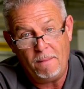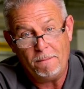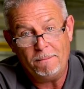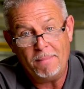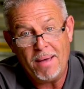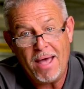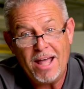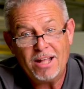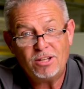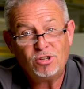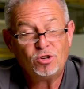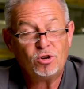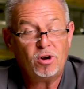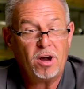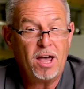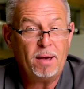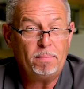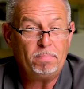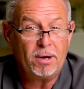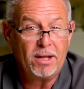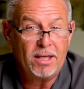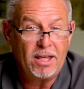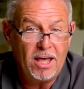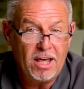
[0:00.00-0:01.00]
match your
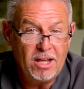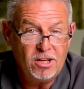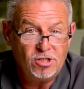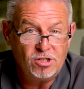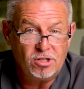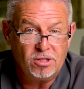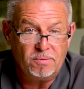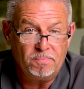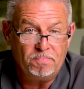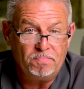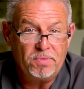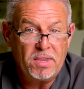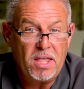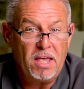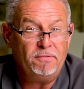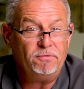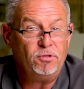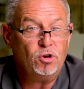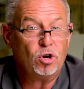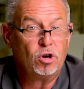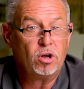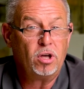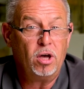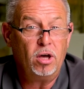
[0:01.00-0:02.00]
application. If
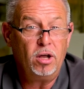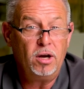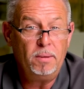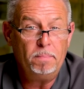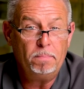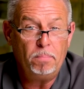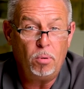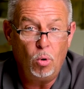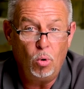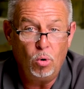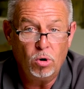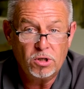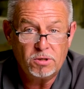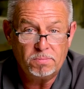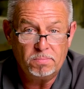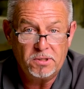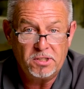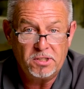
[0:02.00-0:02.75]
you're cutting porous